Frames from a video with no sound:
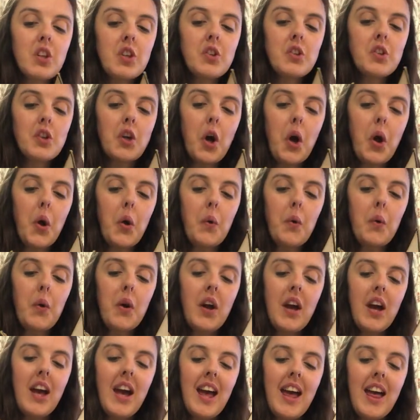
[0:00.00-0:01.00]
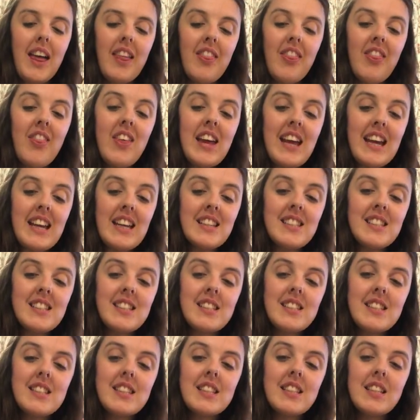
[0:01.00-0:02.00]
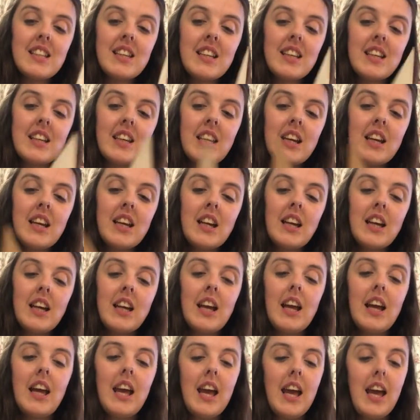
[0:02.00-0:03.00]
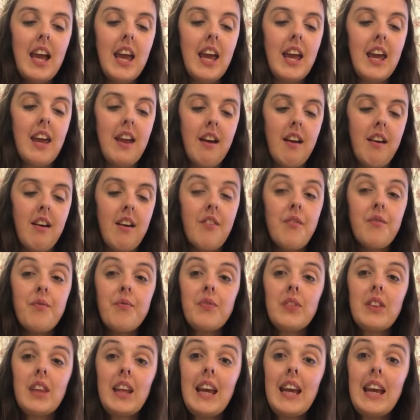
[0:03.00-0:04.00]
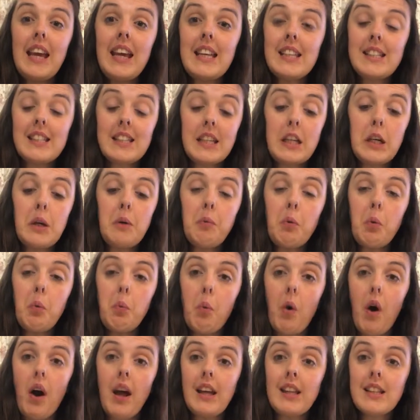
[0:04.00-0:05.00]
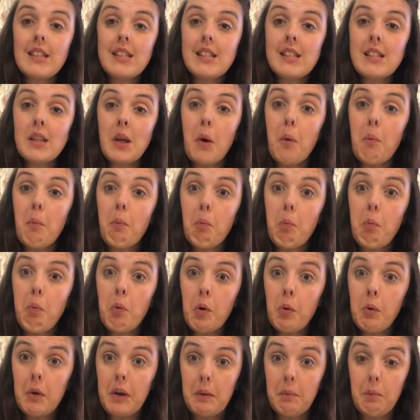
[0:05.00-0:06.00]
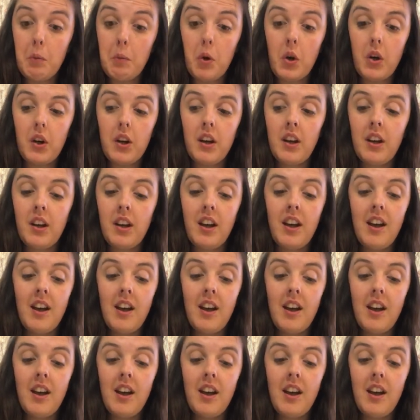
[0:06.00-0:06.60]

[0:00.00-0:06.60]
So this here is Gilbert White's brewing book,